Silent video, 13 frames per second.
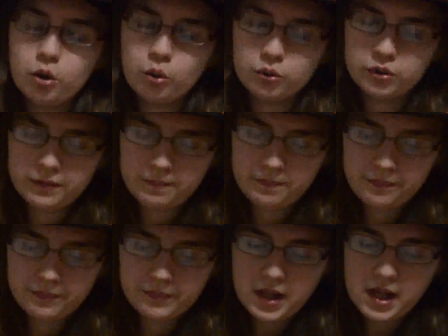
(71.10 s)
gold.
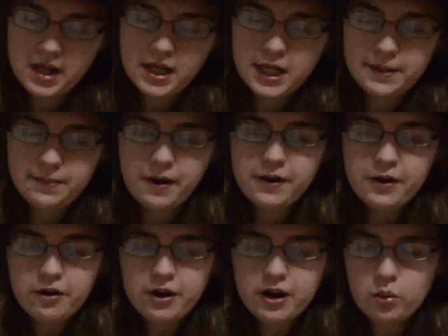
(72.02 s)
He married
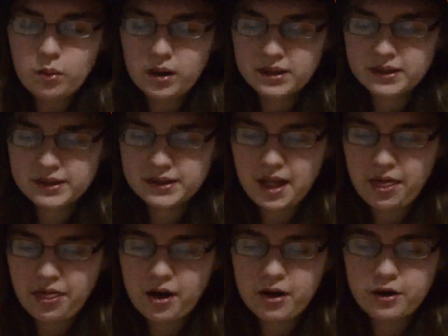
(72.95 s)
her at once
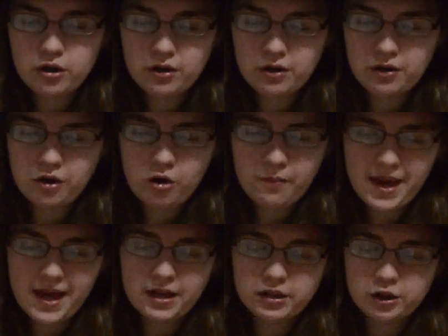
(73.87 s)
and thought no
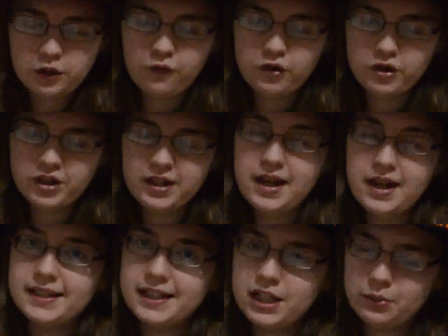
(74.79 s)
man so fortunate
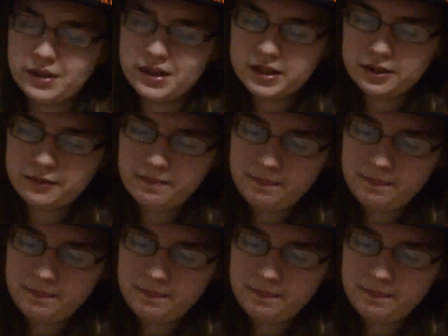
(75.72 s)
as he was.